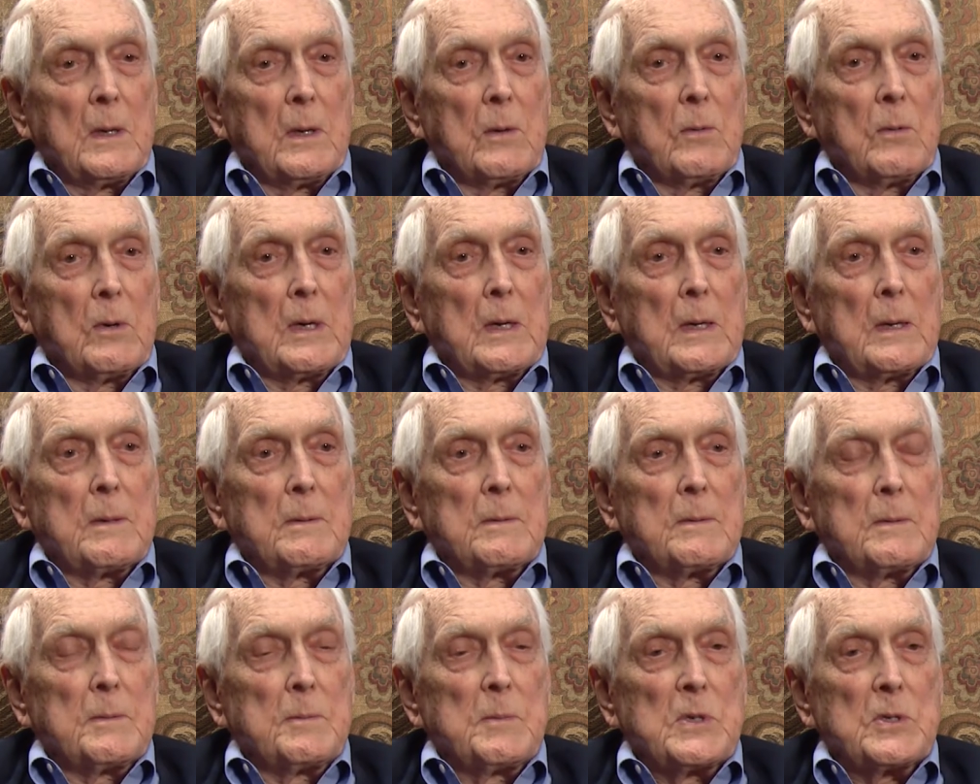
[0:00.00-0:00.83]
Well,
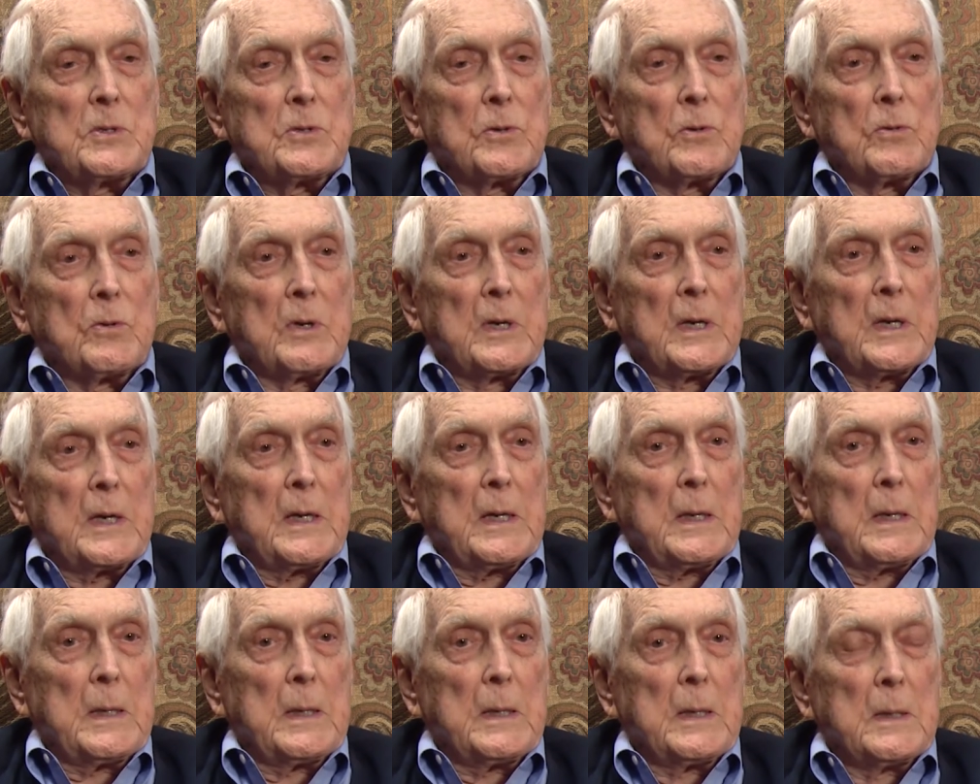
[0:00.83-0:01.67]
Mr.
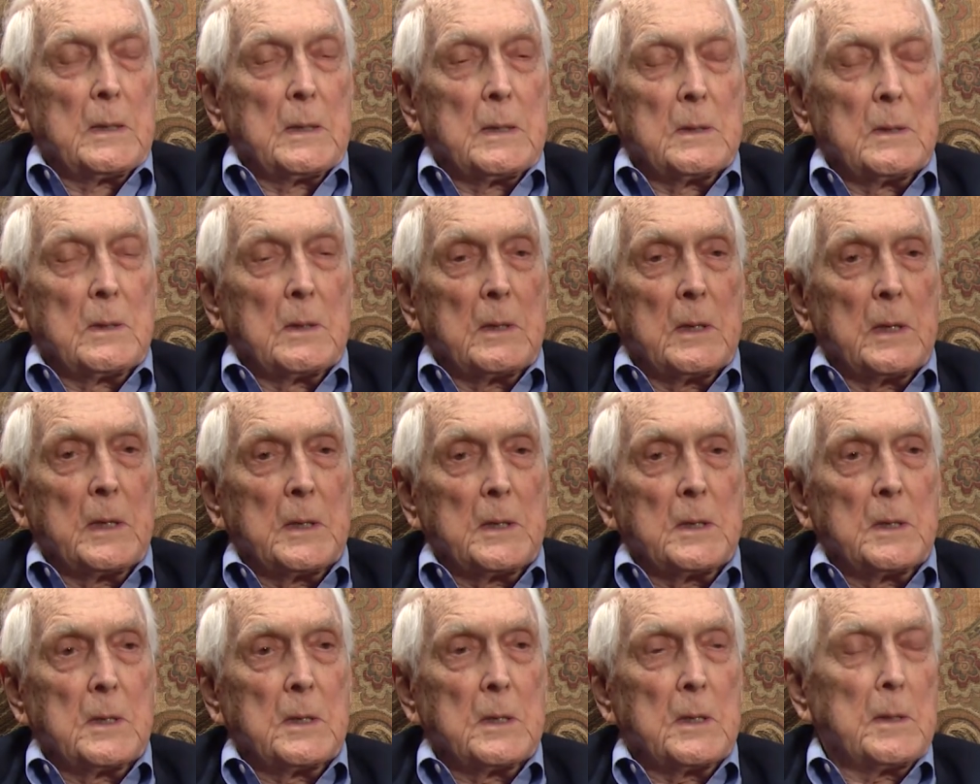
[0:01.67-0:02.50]
Rickey
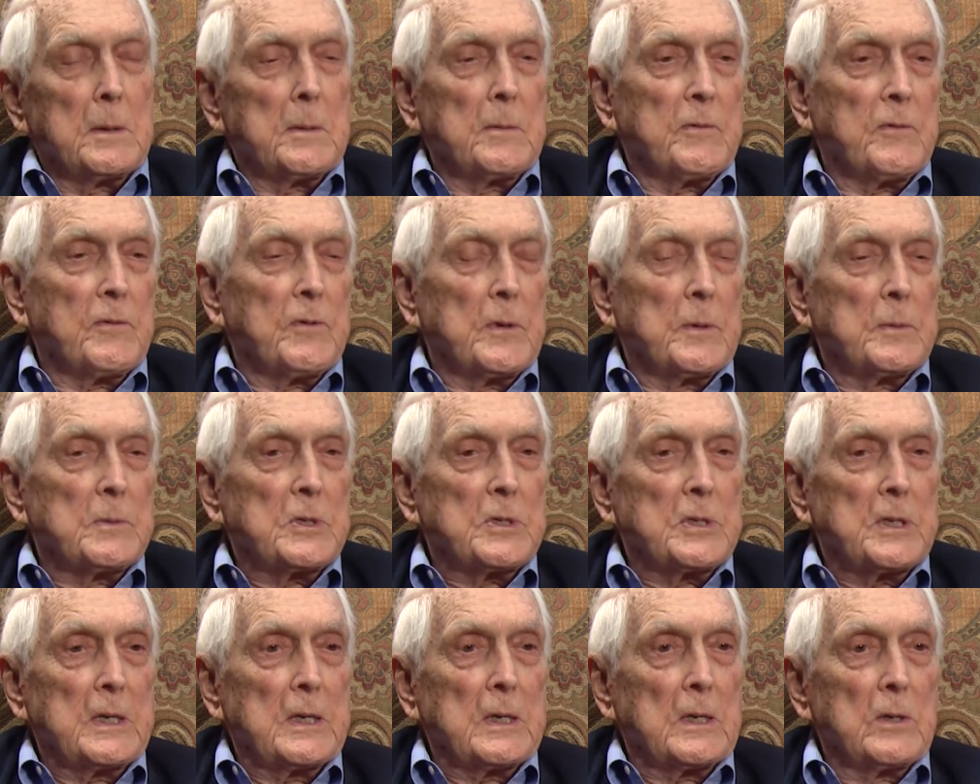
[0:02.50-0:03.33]
had come from
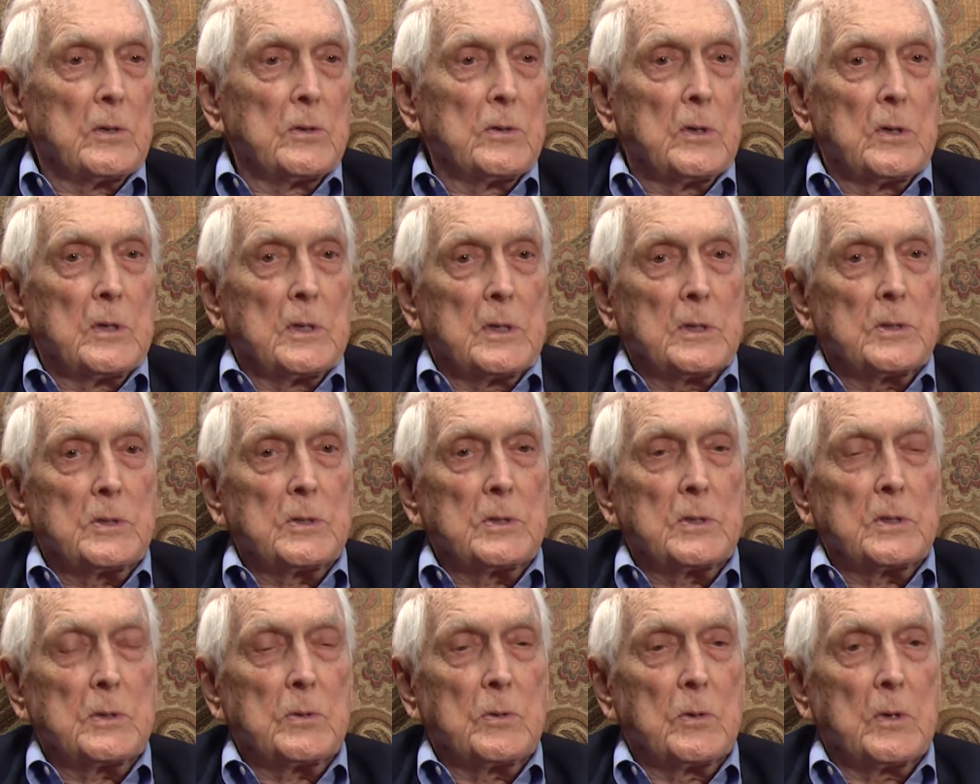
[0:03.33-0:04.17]
St.
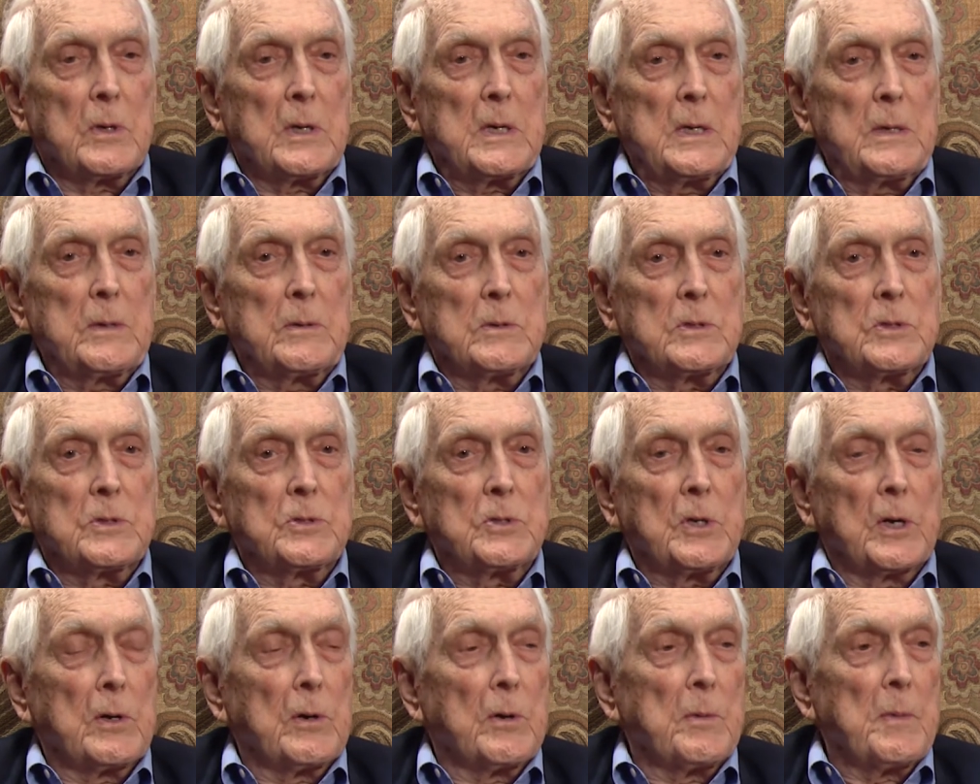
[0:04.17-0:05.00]
Louis, where he was
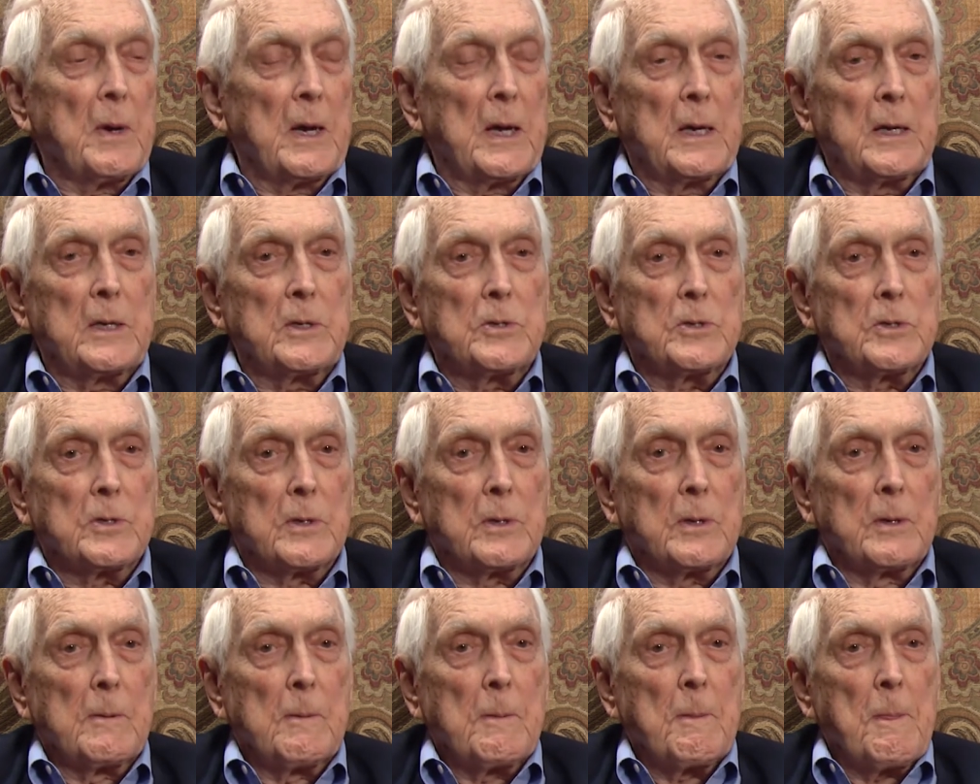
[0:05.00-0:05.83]
general
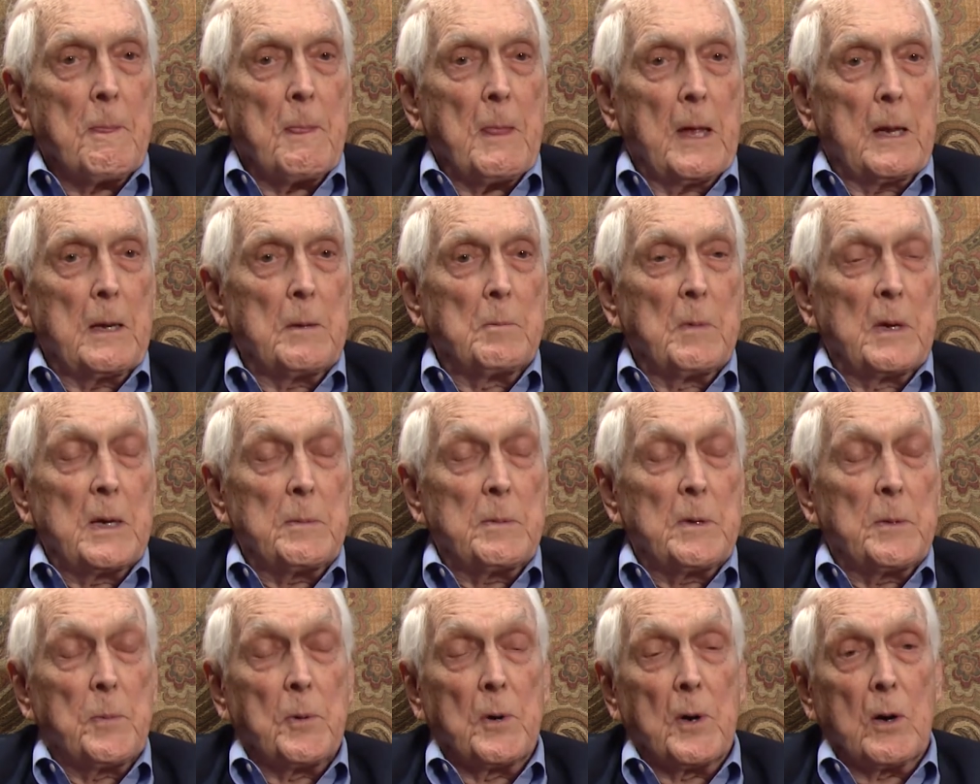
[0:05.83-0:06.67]
manager, and
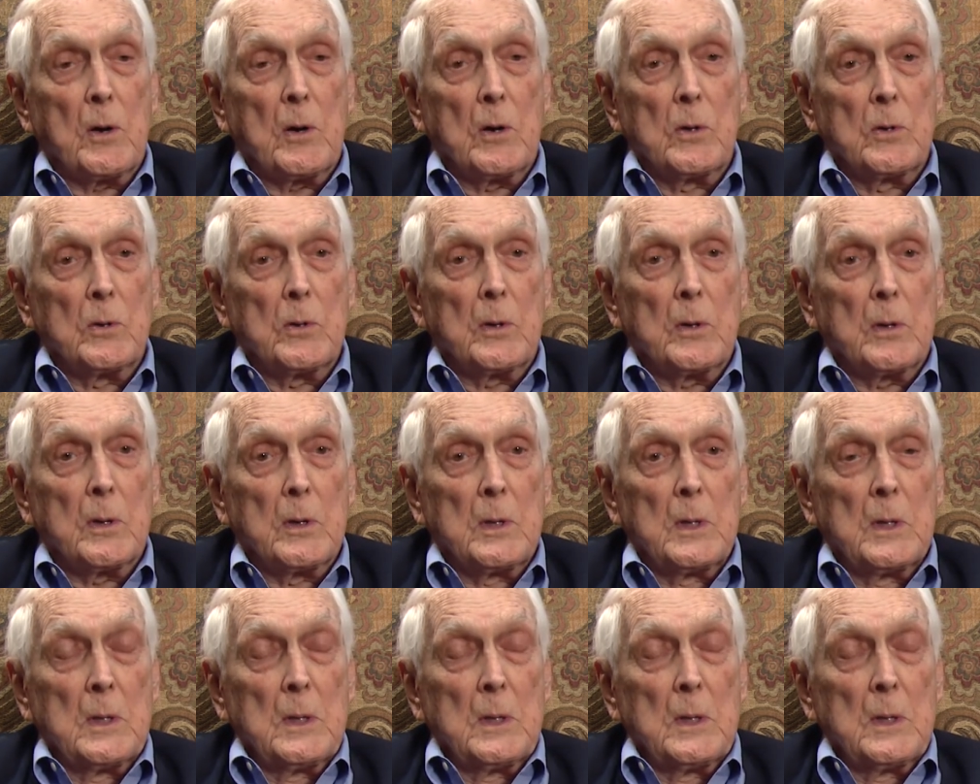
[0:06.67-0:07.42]
maybe part owner